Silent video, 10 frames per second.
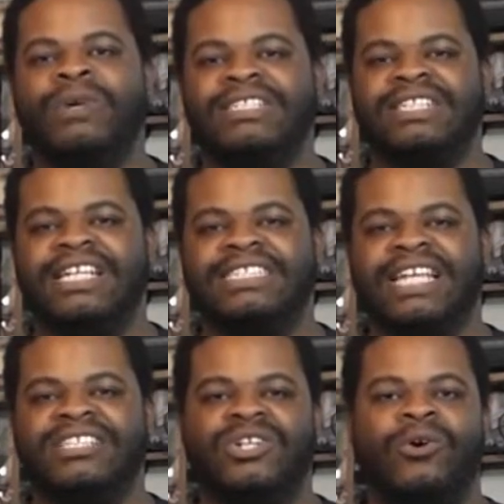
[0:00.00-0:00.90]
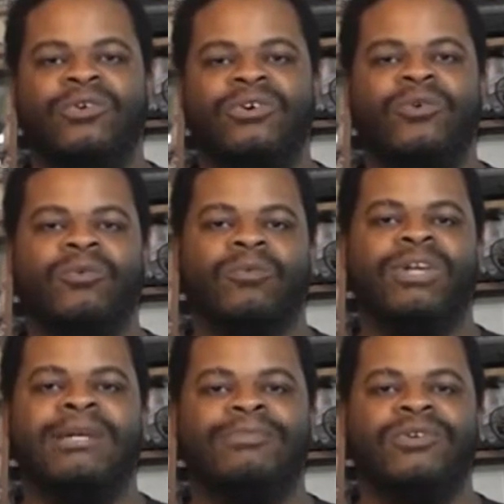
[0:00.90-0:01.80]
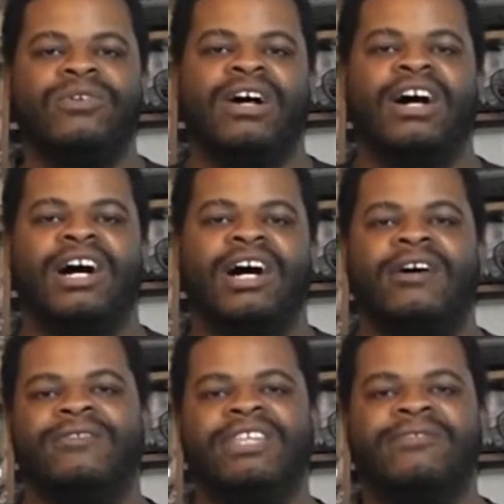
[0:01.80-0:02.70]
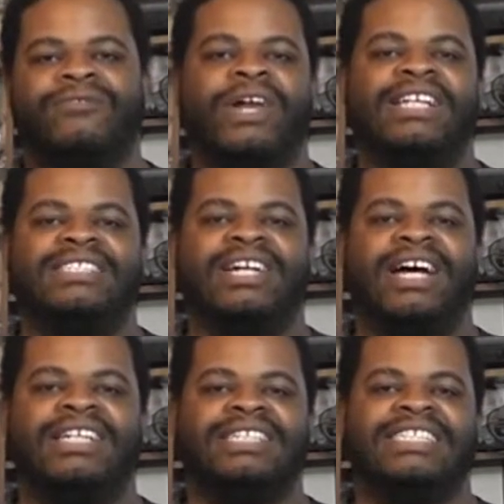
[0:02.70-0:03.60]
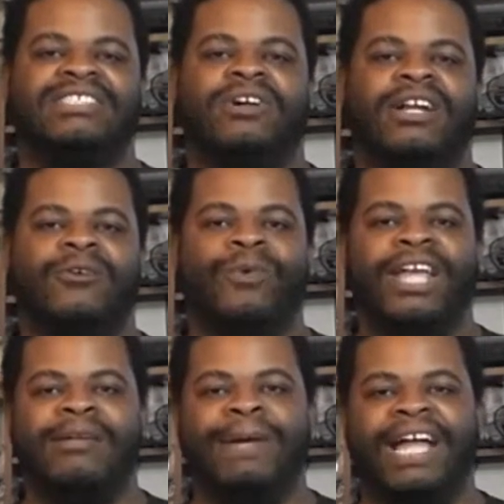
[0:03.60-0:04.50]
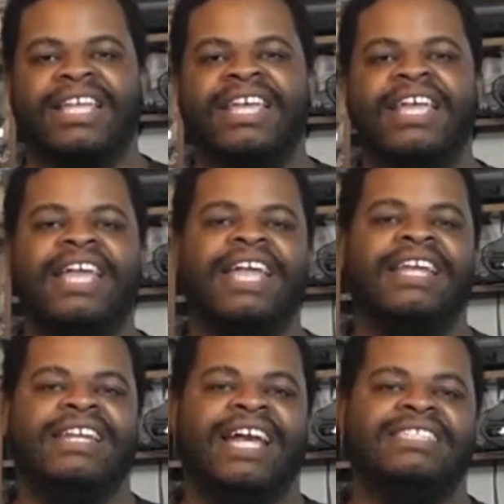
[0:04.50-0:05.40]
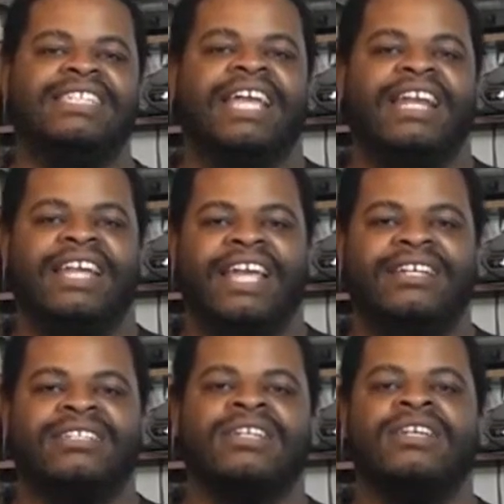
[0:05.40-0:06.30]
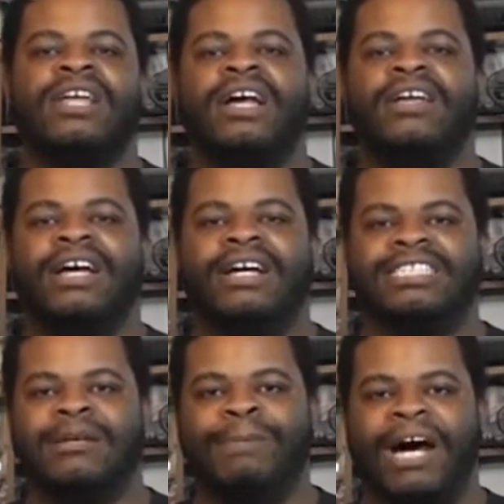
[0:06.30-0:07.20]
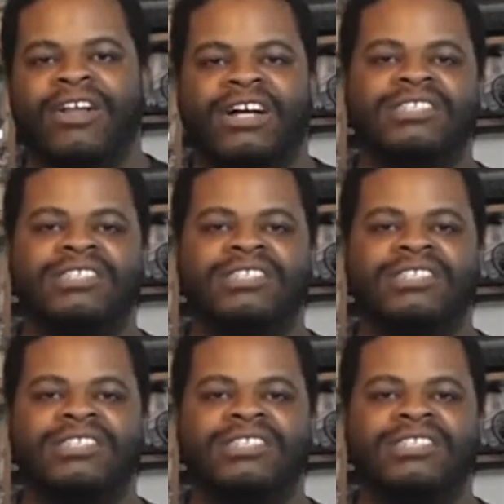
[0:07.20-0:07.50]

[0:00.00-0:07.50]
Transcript: which is a total reboot of the franchise that started way back in 1988. It's about